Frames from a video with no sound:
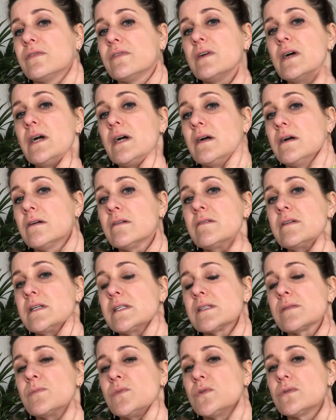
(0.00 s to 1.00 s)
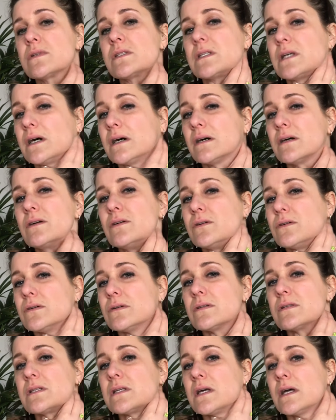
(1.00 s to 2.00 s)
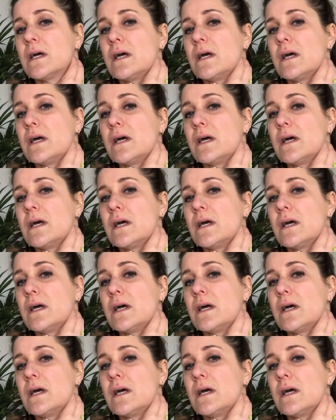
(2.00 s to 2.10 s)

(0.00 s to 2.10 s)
very small circles